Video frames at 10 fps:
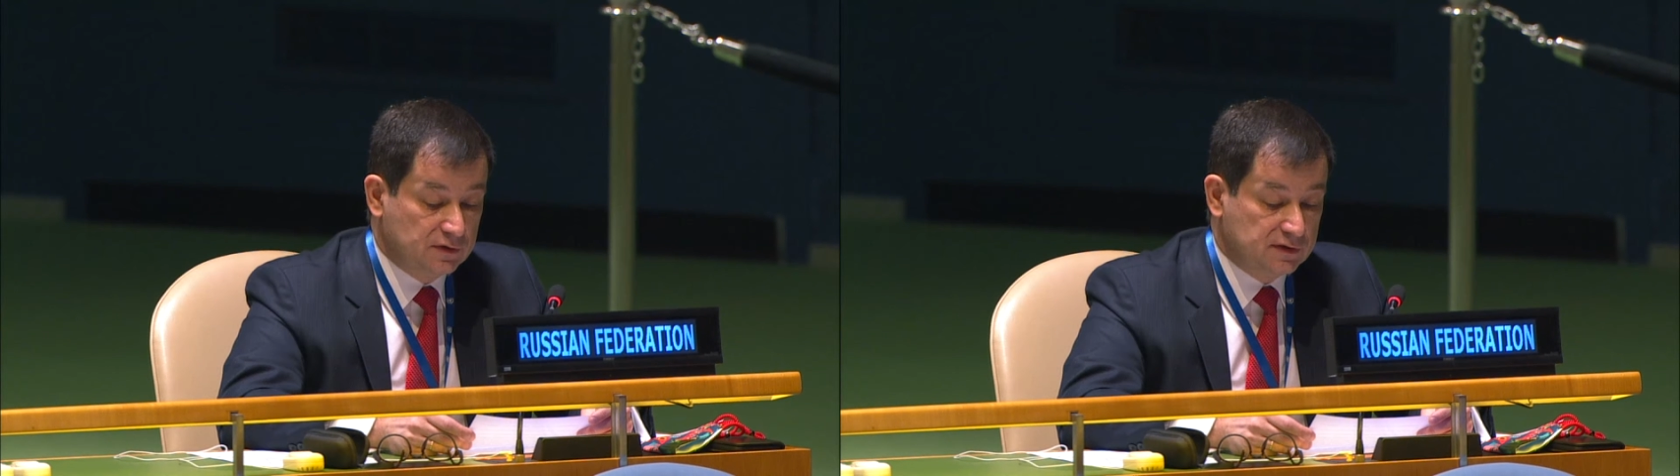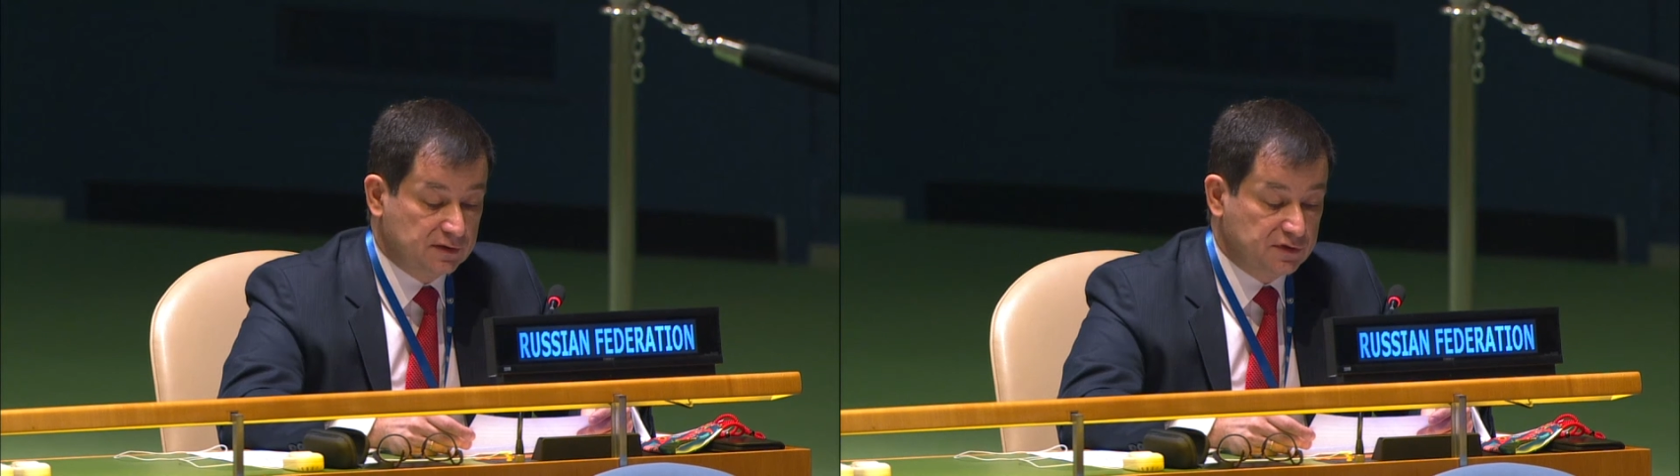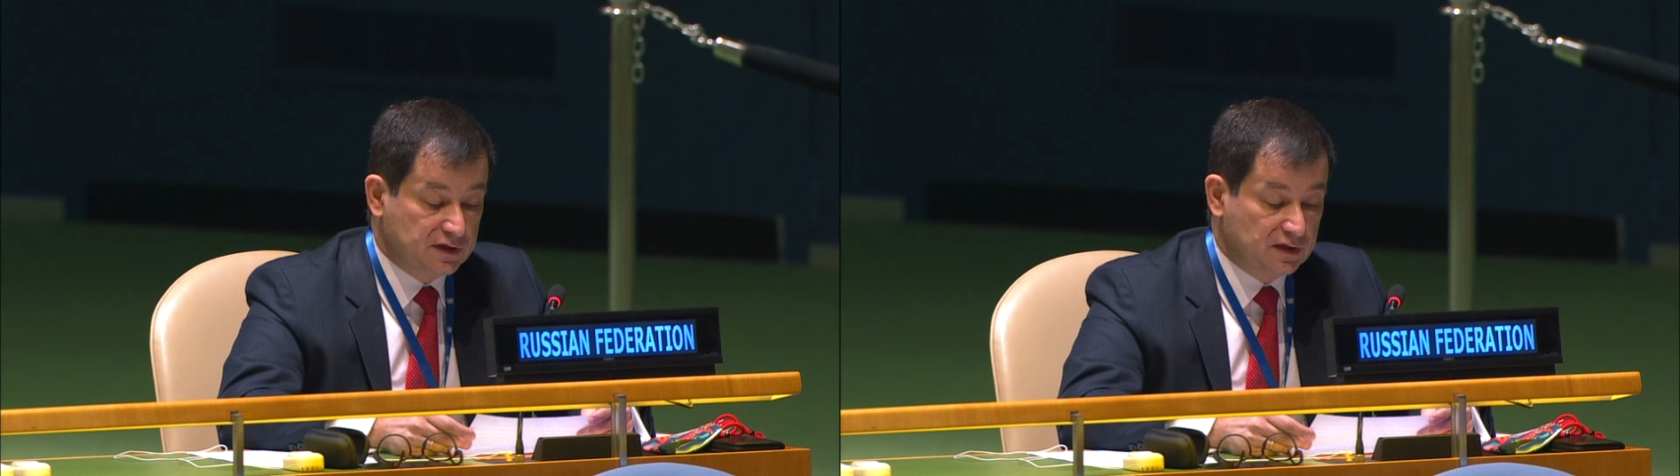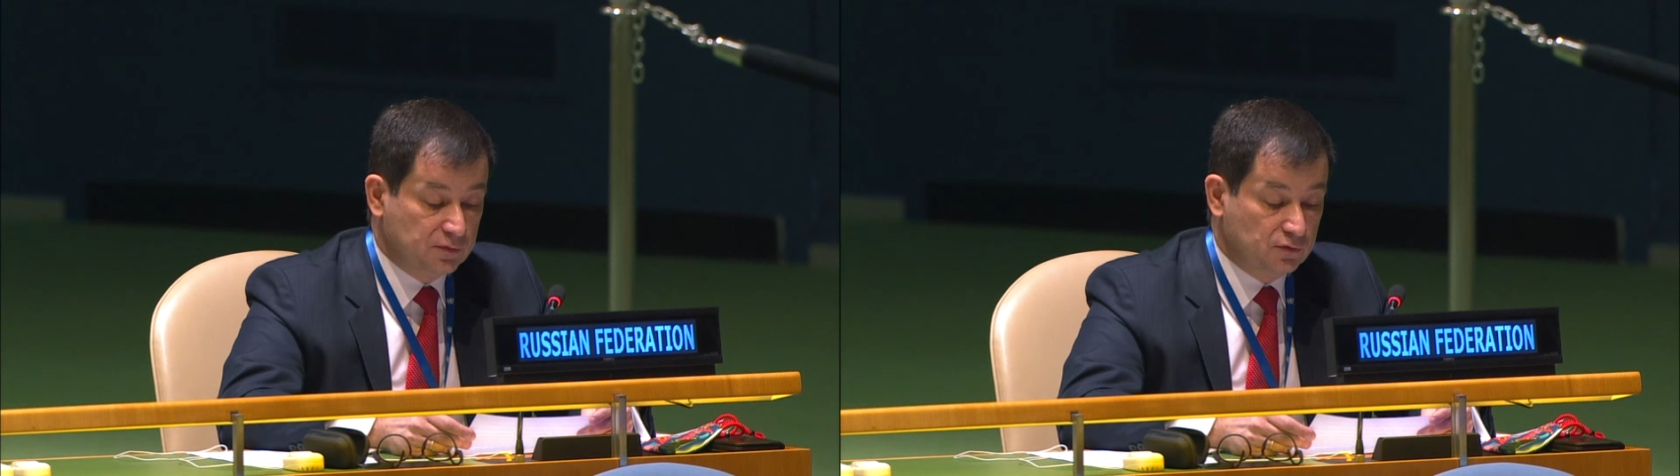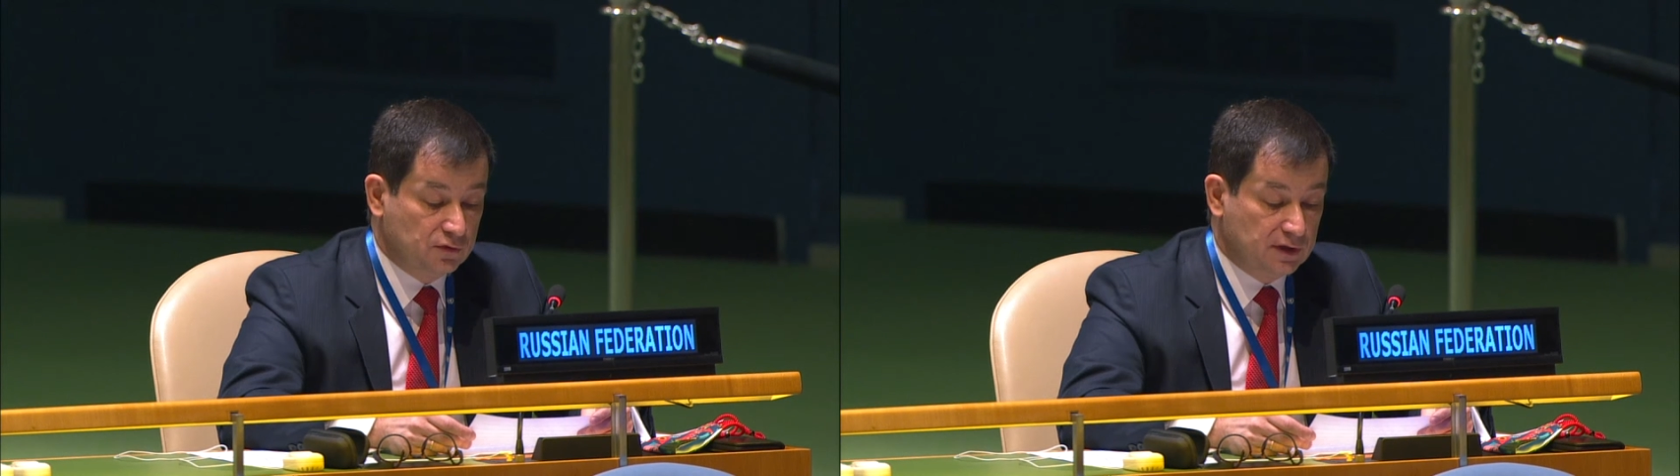our
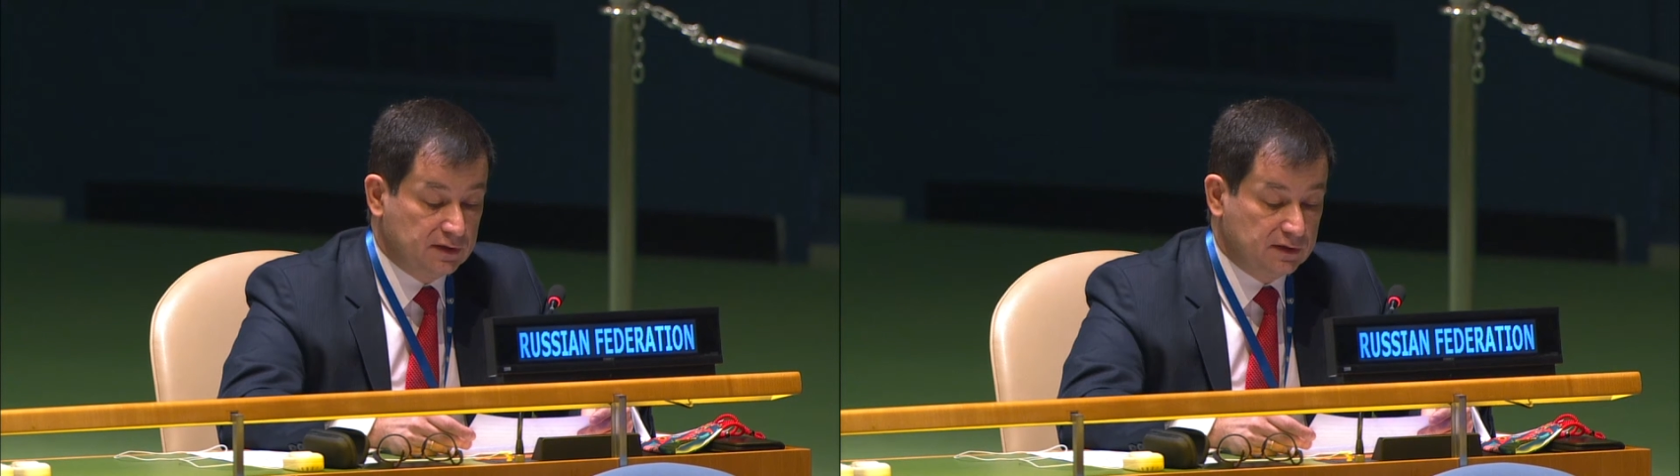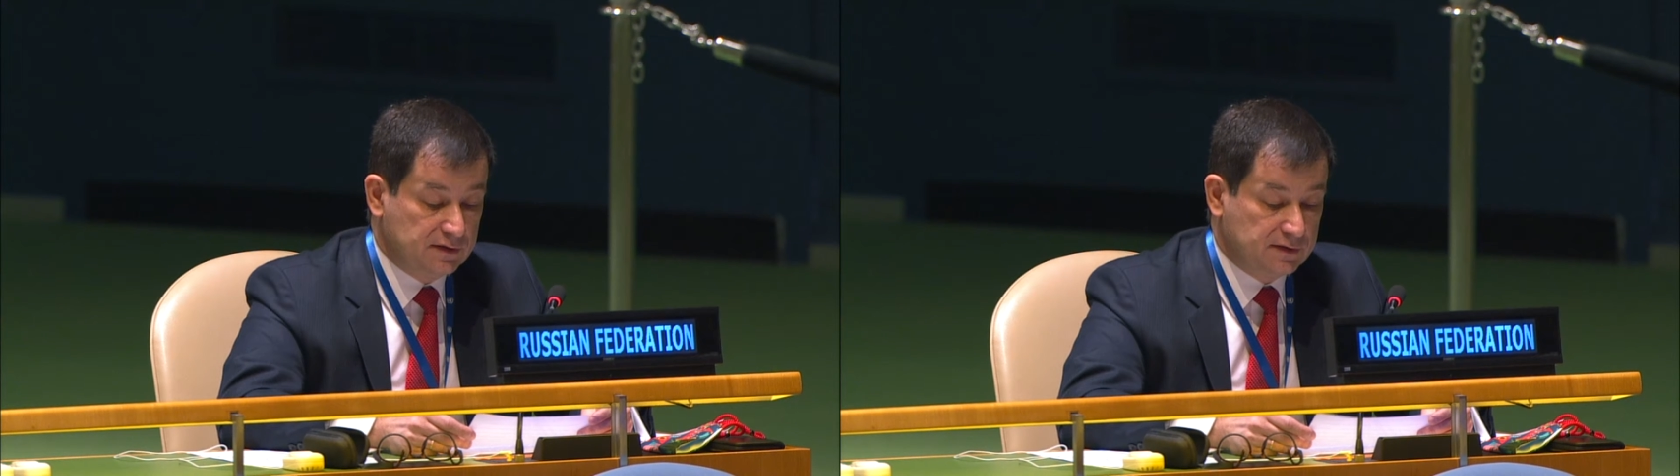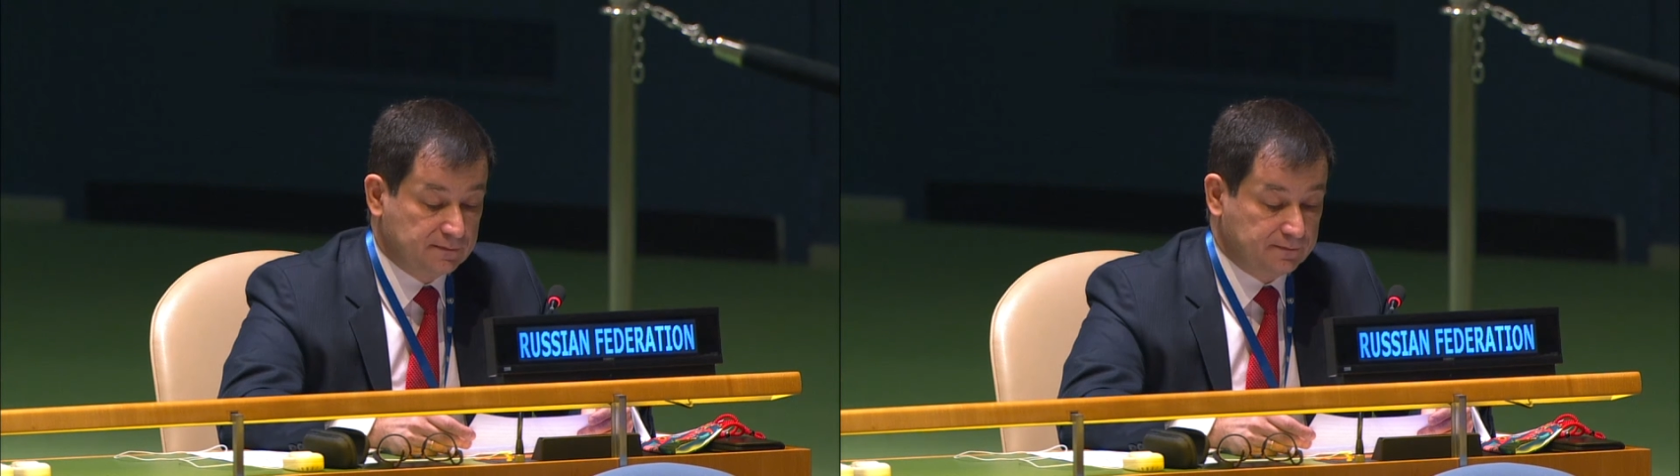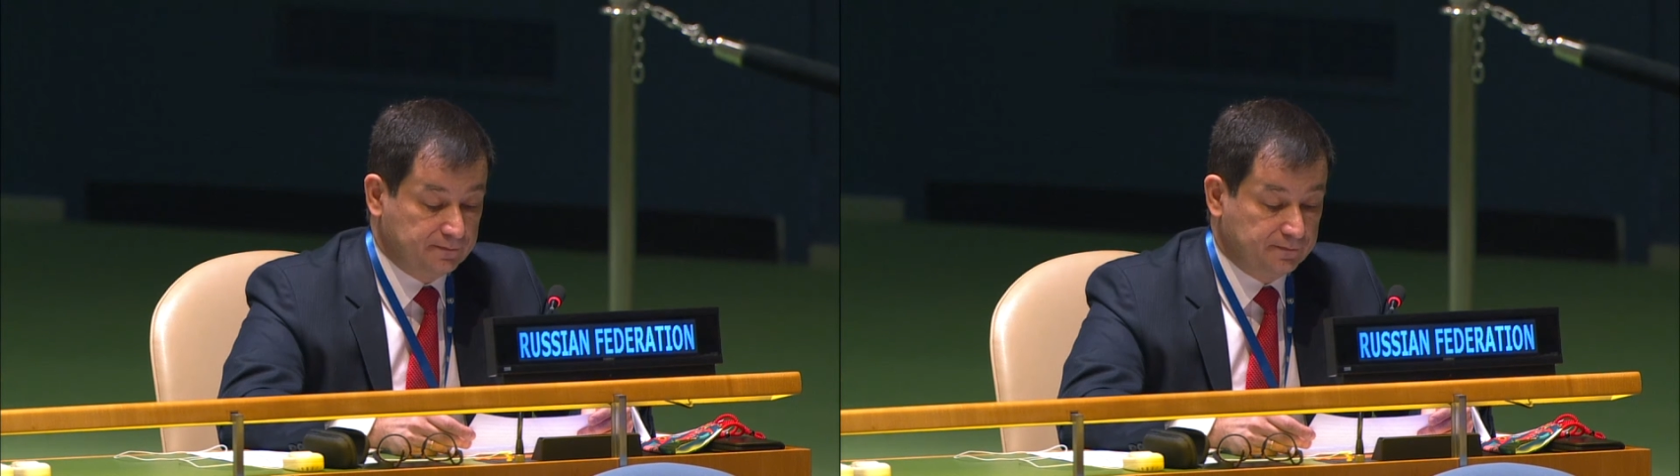Ukrainian colleagues